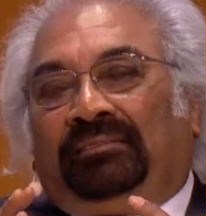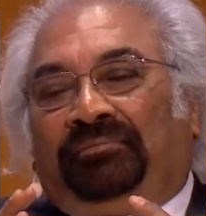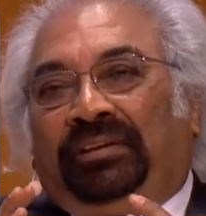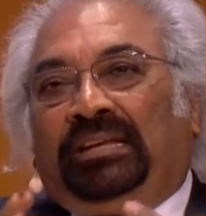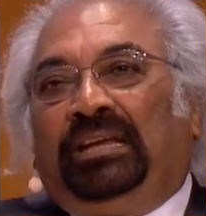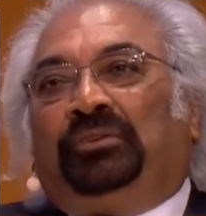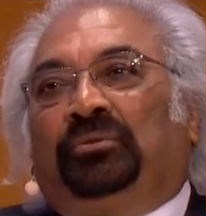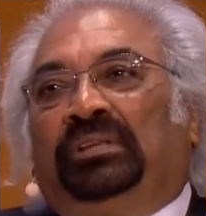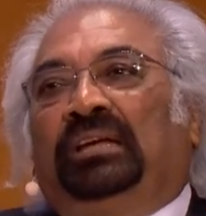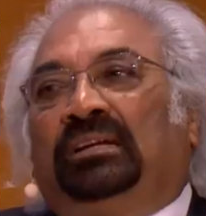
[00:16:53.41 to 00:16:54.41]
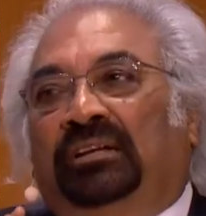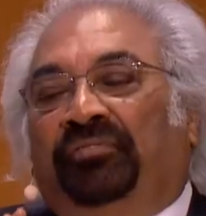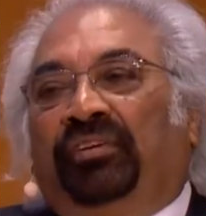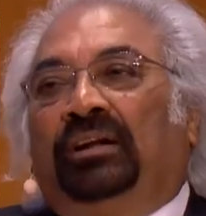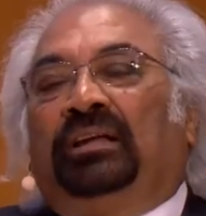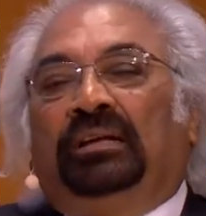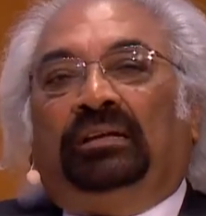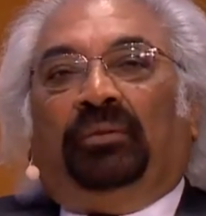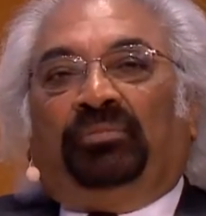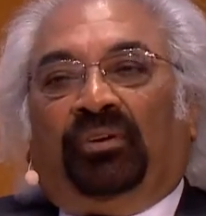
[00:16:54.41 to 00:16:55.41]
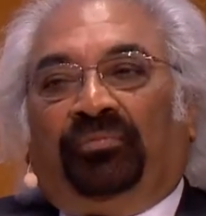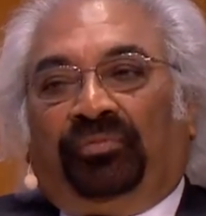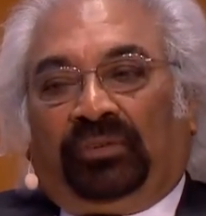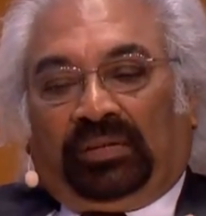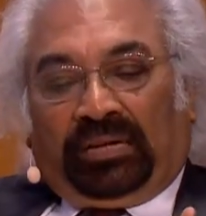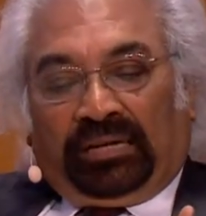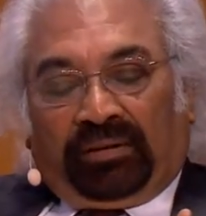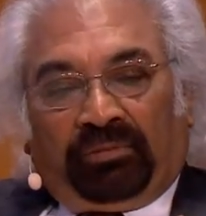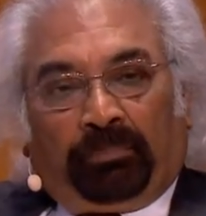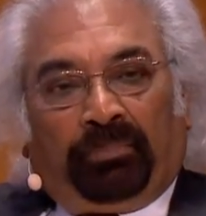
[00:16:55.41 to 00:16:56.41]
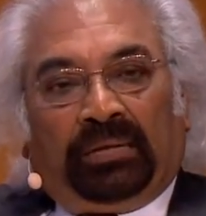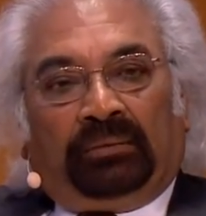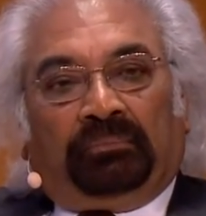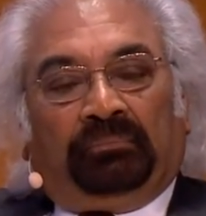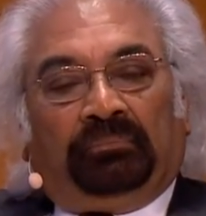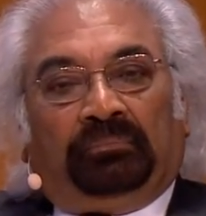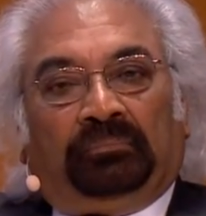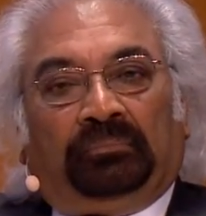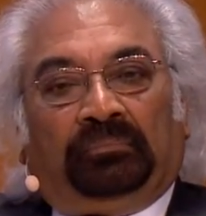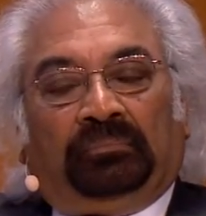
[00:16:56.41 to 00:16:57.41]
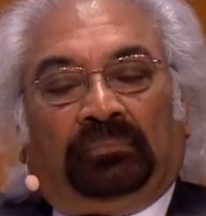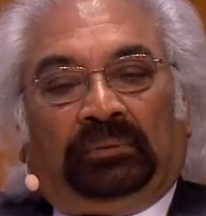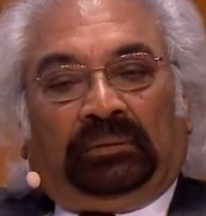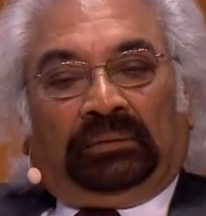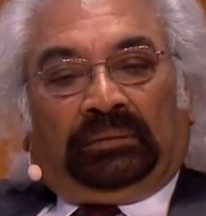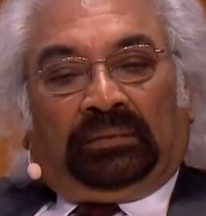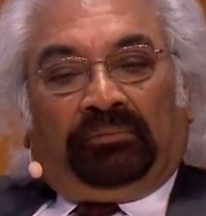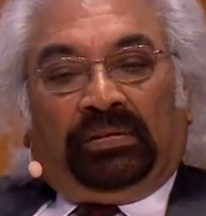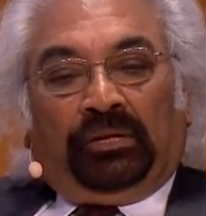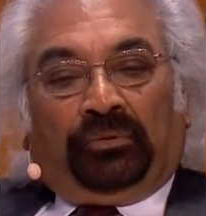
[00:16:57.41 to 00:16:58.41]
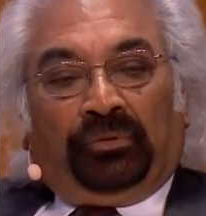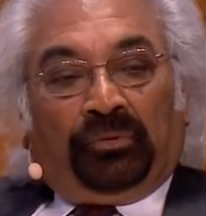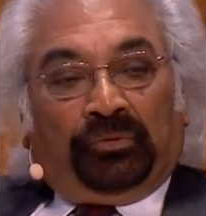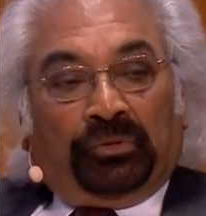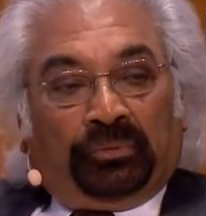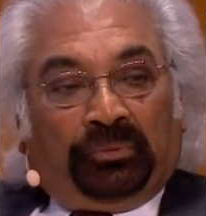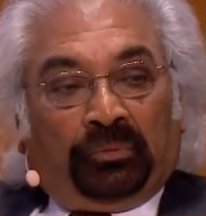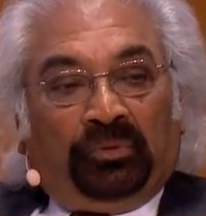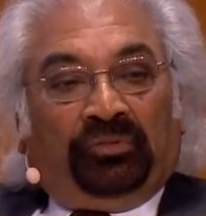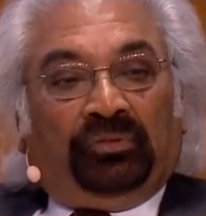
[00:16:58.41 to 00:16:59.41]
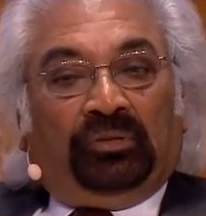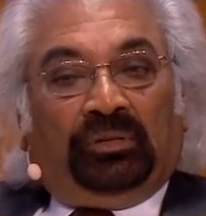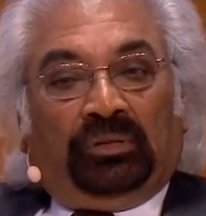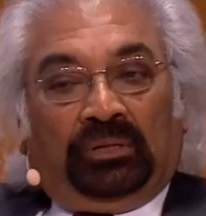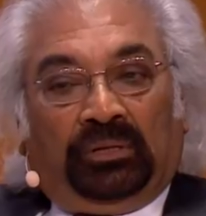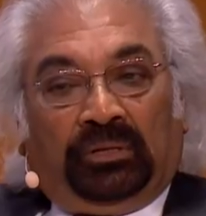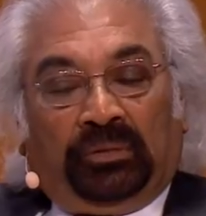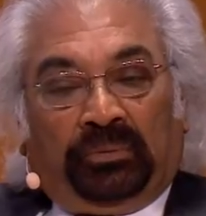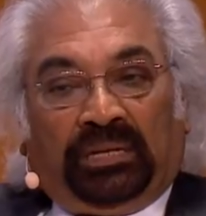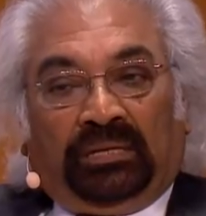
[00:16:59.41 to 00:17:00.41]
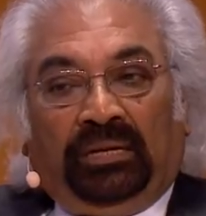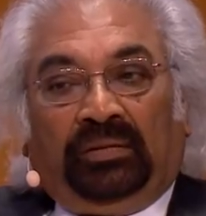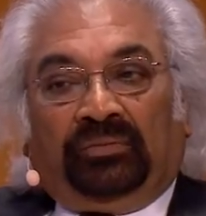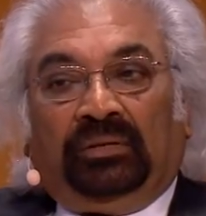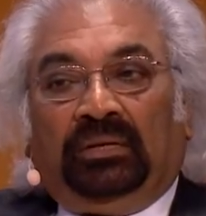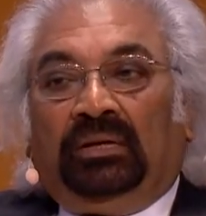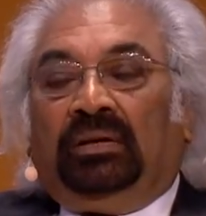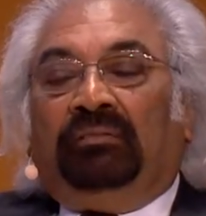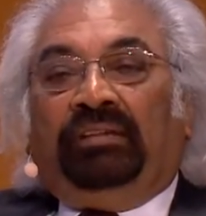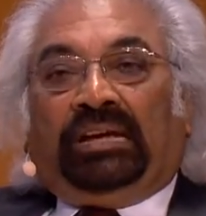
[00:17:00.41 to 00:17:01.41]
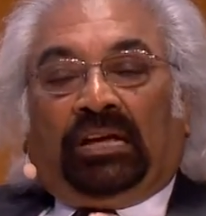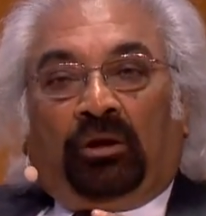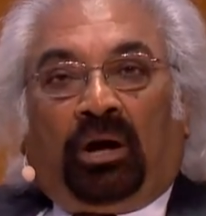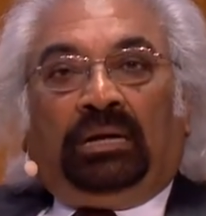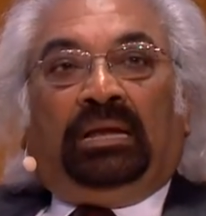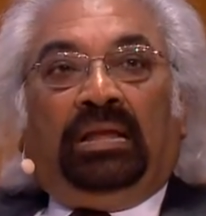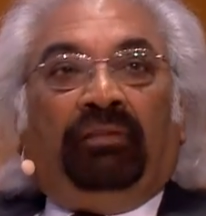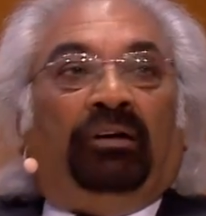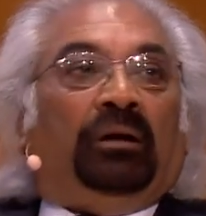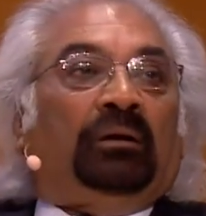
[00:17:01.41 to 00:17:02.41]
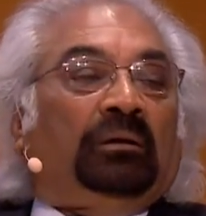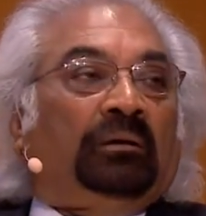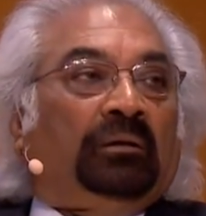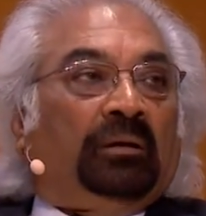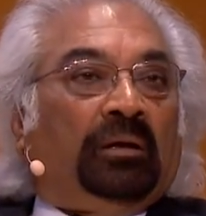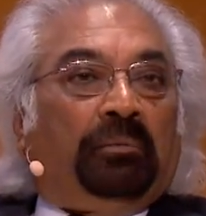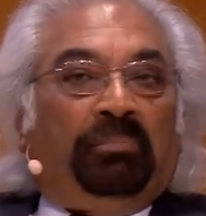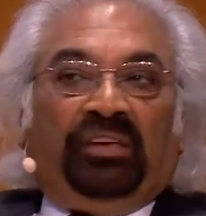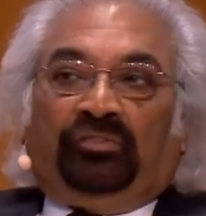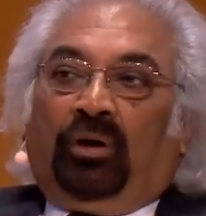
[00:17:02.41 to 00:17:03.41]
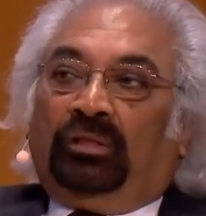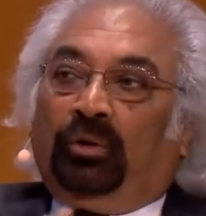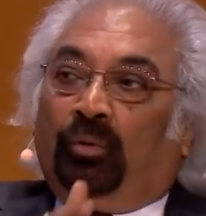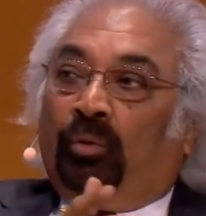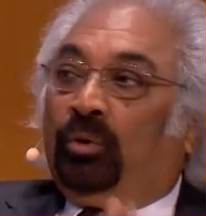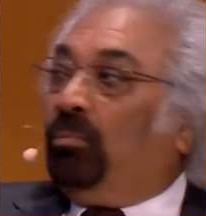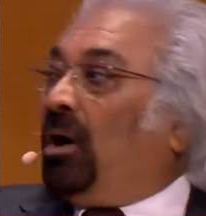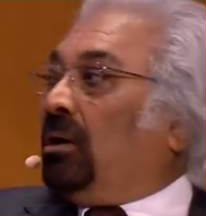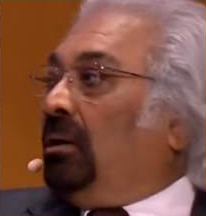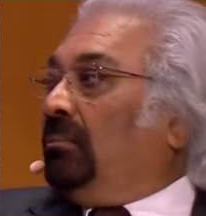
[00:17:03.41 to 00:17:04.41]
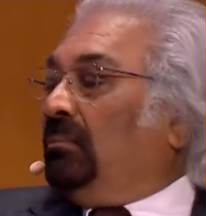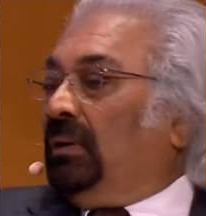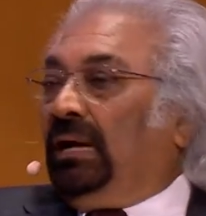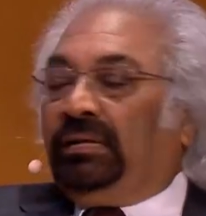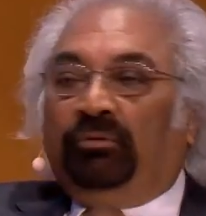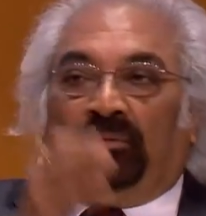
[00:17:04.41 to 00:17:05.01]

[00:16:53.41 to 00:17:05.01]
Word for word: we need to think differently in terms of skill development. We need to use new tools, new techniques. We cannot deliver based on the old model. Yeah. I'll give you